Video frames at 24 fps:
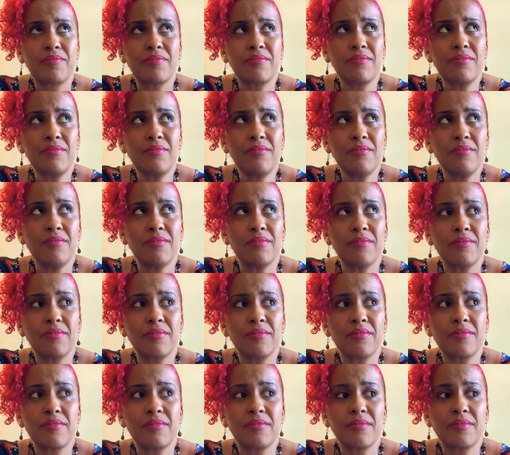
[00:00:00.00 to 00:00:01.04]

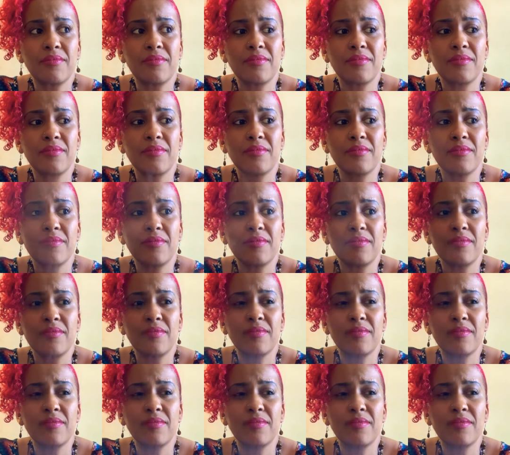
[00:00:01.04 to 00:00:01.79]
Nobody speaks.